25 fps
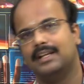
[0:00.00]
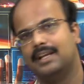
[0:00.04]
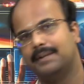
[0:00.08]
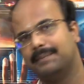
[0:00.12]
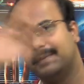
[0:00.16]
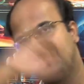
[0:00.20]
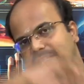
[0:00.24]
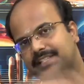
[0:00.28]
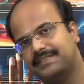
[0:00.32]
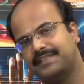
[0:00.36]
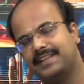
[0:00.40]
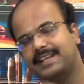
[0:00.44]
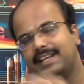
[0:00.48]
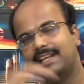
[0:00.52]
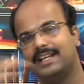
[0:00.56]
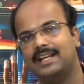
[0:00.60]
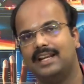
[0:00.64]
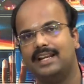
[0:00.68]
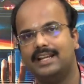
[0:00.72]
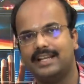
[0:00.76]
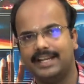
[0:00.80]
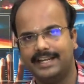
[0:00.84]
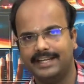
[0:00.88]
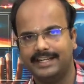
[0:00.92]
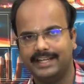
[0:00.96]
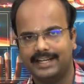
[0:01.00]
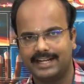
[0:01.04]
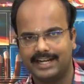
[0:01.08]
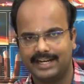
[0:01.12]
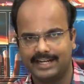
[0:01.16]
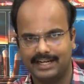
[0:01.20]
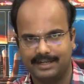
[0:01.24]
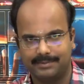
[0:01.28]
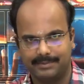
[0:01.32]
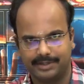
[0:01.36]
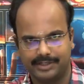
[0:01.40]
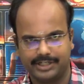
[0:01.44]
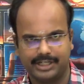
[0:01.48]
hemispherical
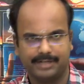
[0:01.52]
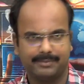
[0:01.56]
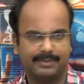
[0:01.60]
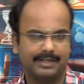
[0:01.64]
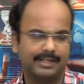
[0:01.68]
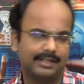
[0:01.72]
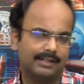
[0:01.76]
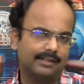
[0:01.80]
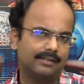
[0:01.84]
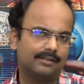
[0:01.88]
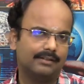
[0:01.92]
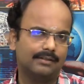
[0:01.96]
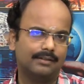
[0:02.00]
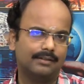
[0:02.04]
integrated measurement.